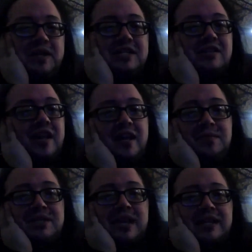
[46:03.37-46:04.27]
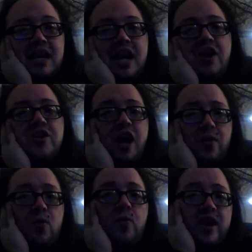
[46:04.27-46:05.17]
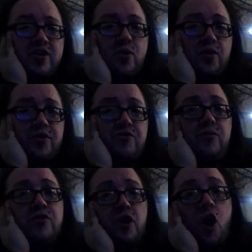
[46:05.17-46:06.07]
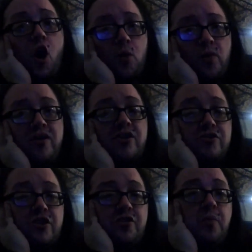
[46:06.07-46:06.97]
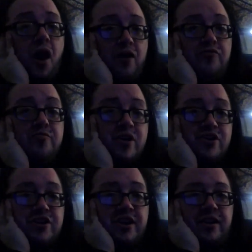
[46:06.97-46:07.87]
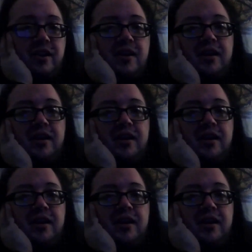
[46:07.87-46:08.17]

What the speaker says: Poopy's claims that, yeah, well, we sure for the homeless in this part of Michigan.